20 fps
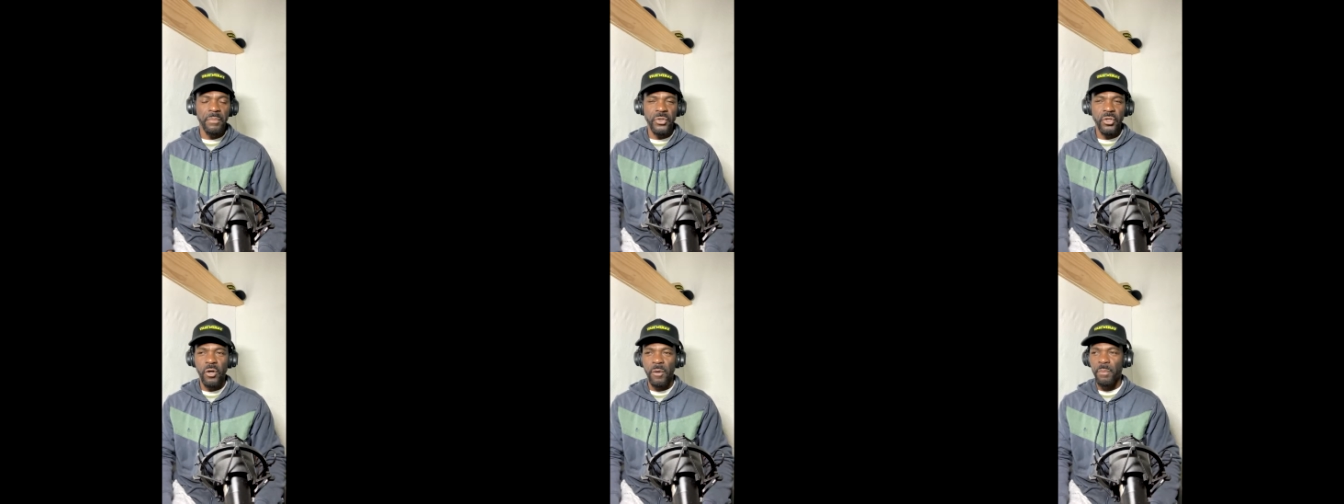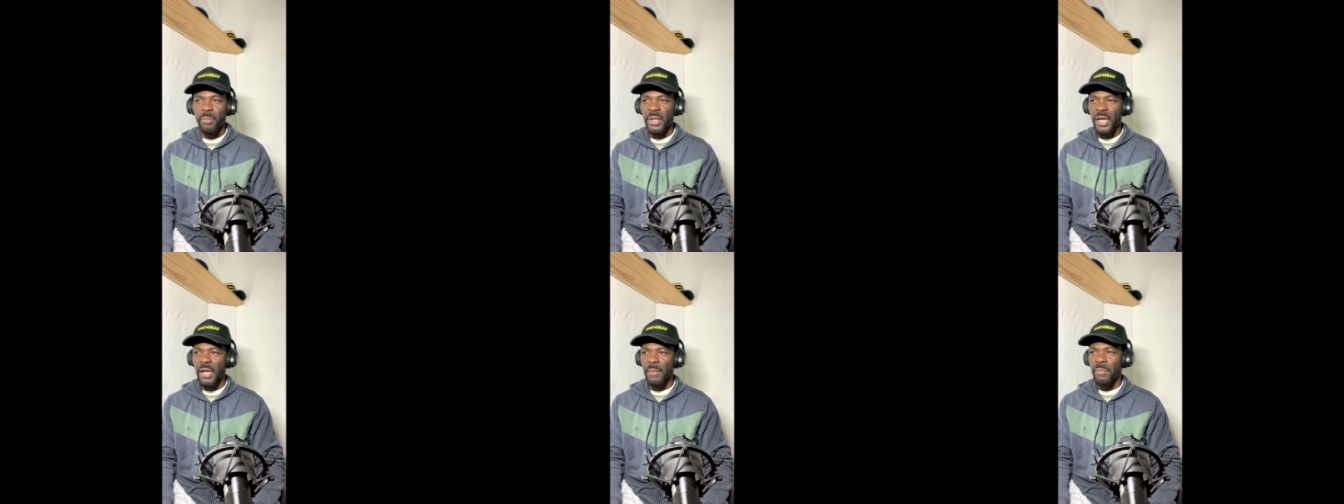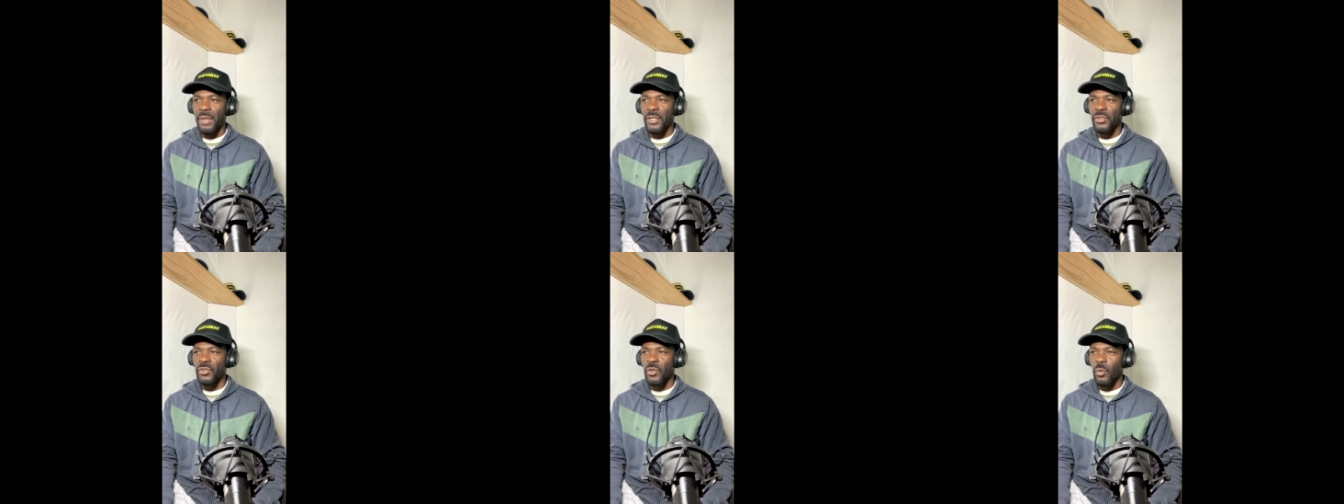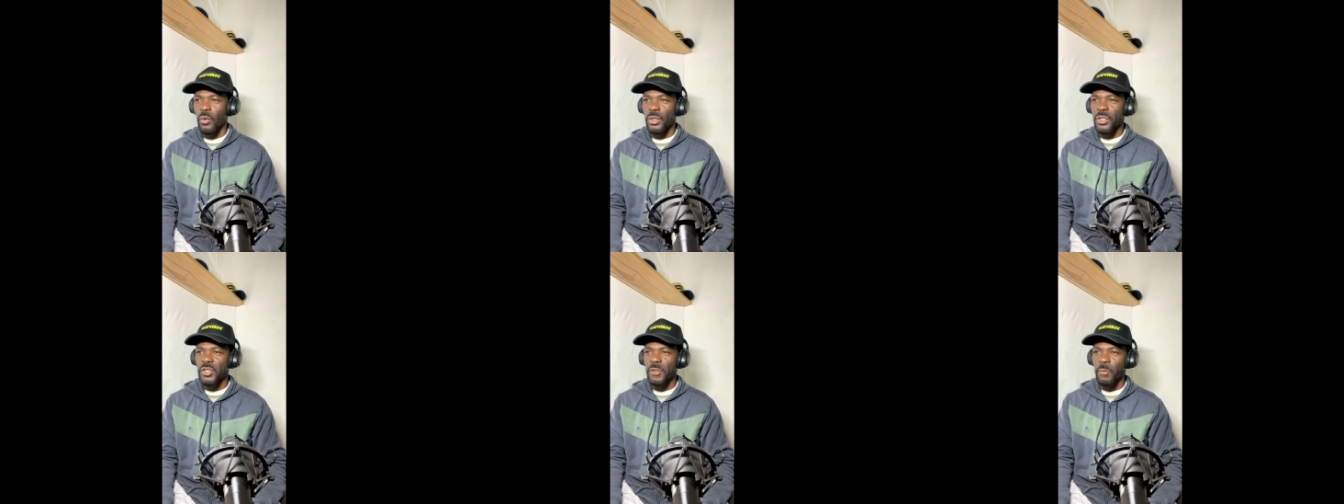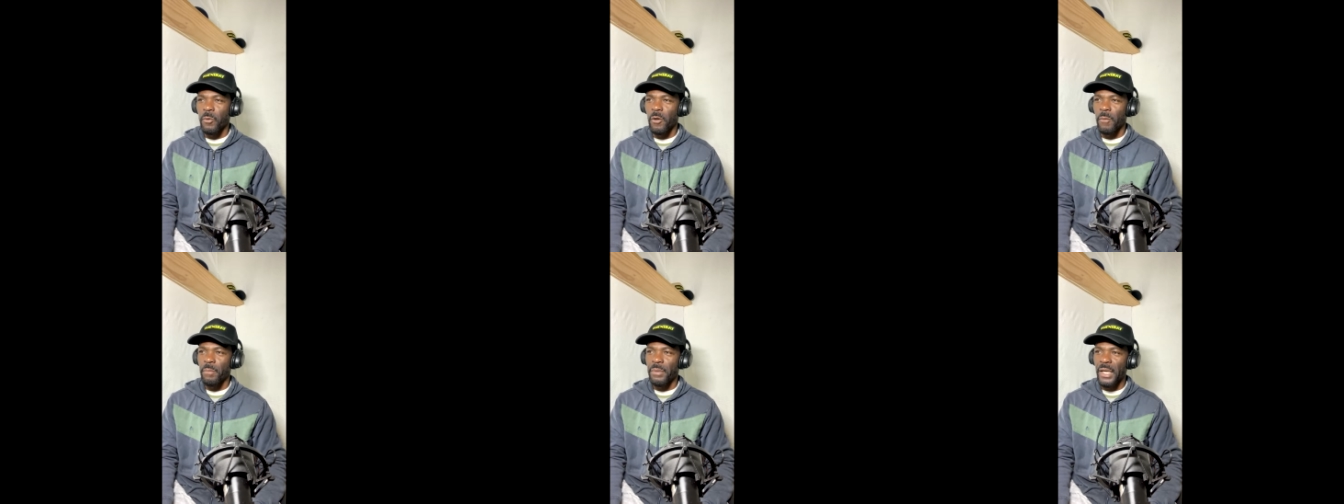Your black men don't want to
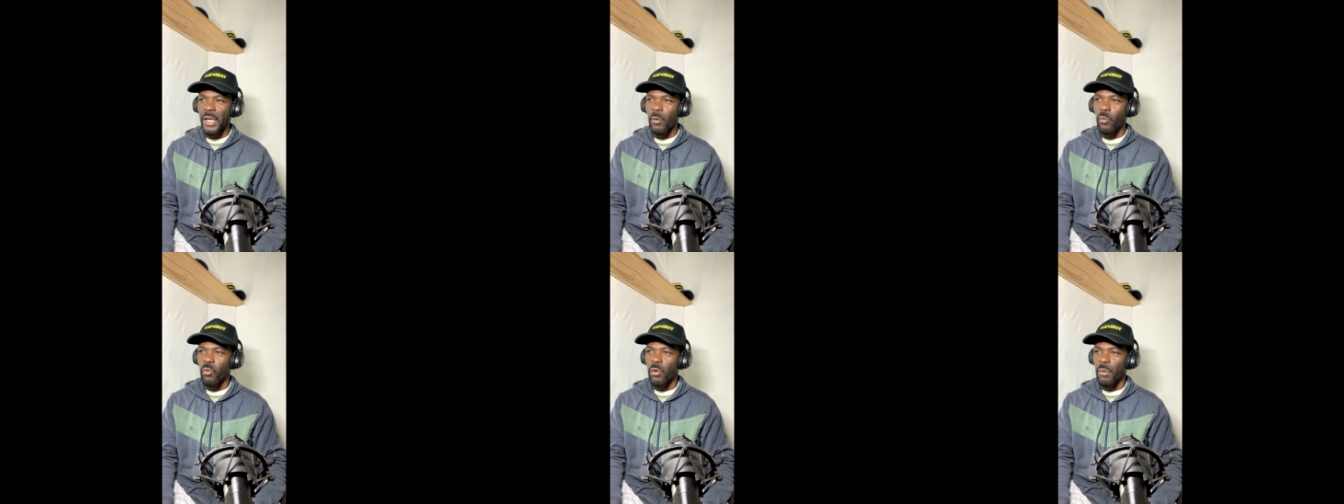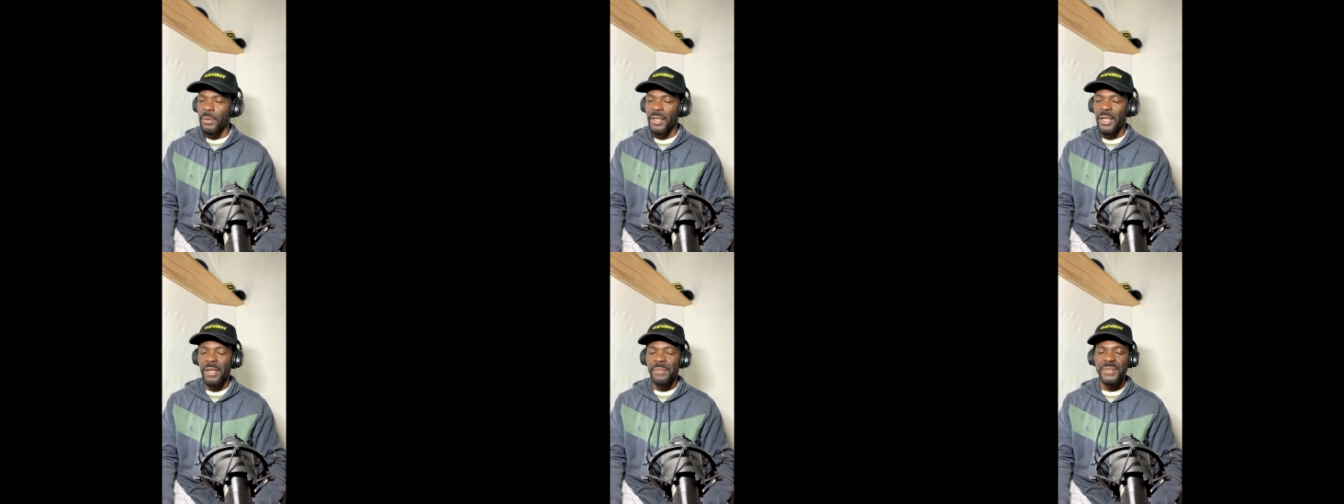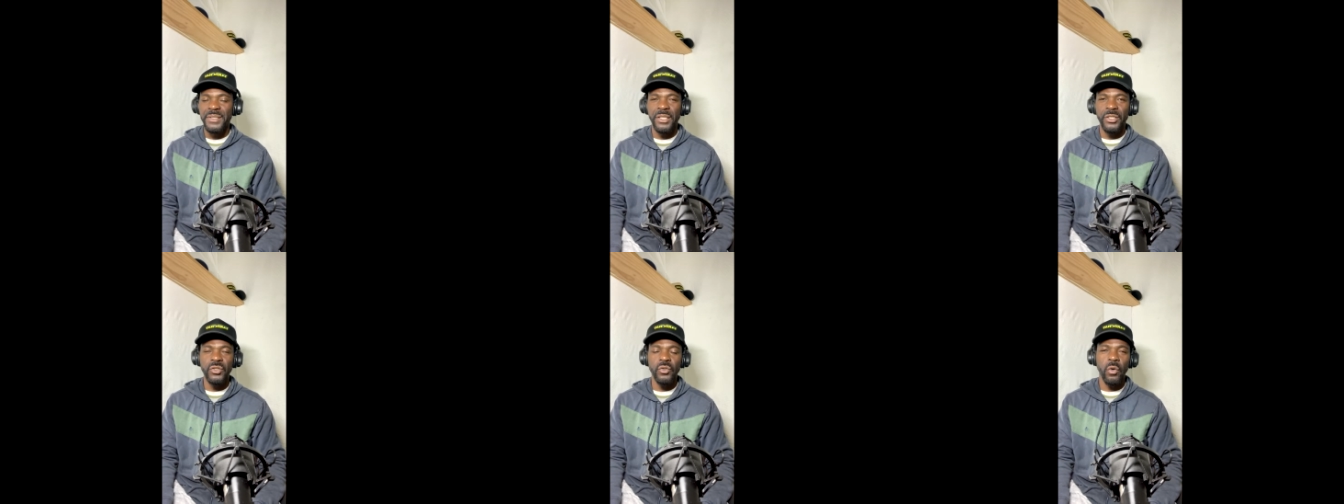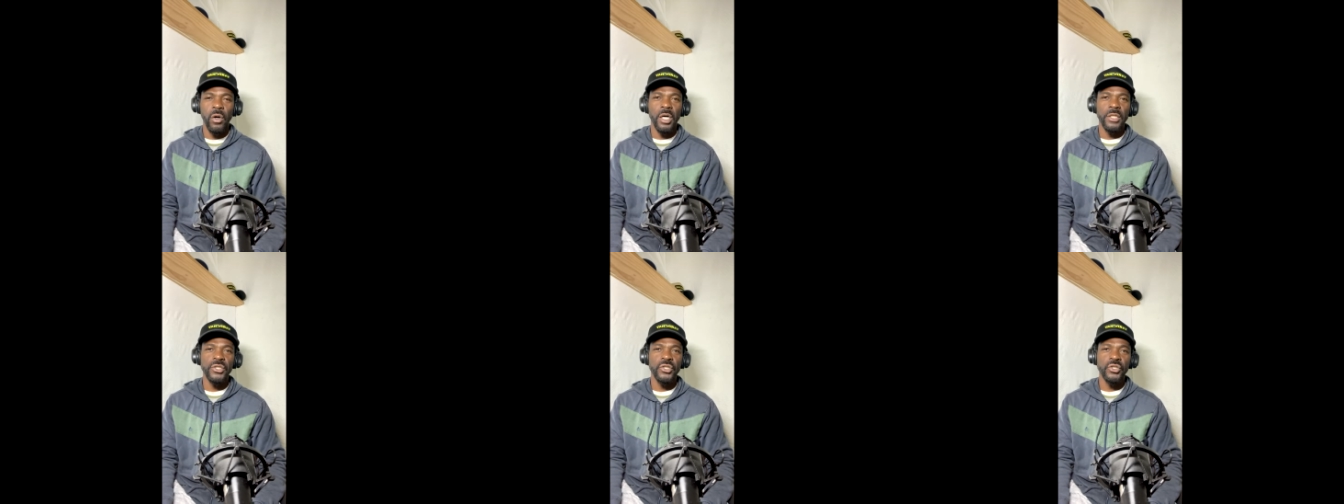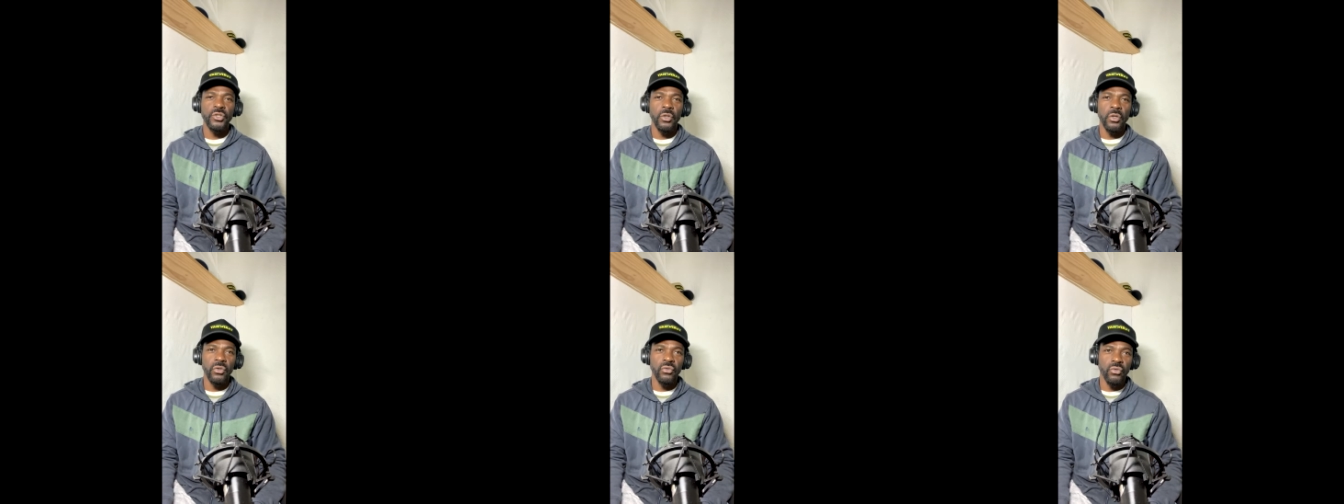support black women." I'm saying you are
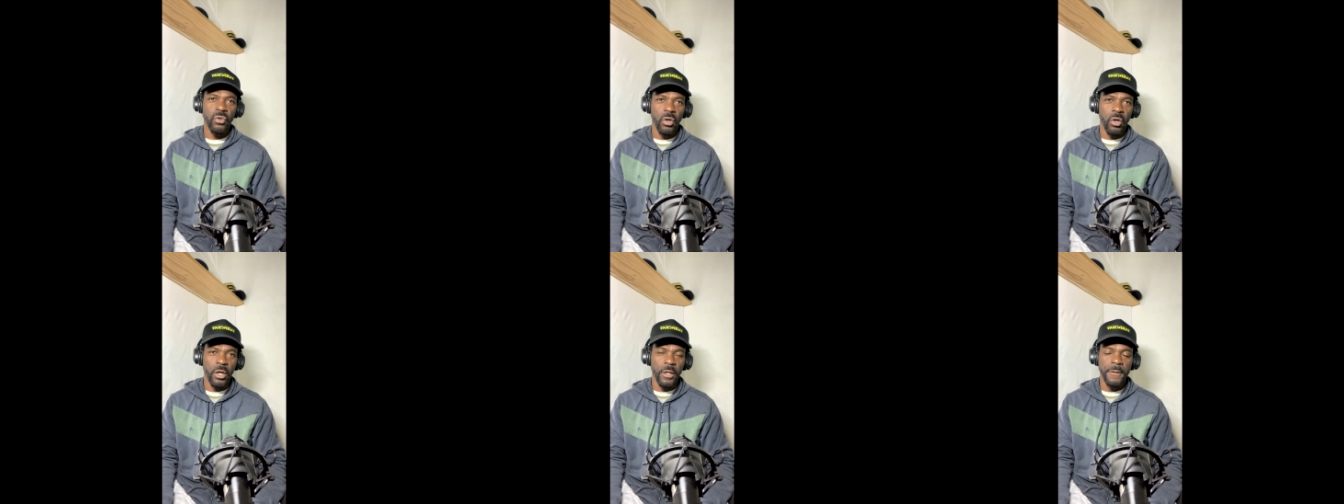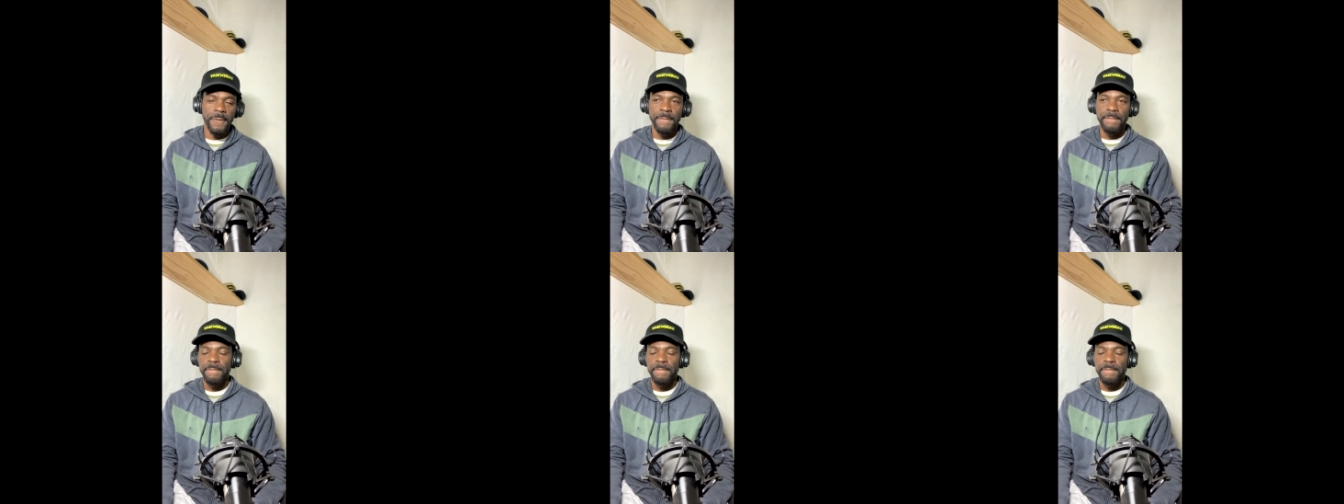so wrong.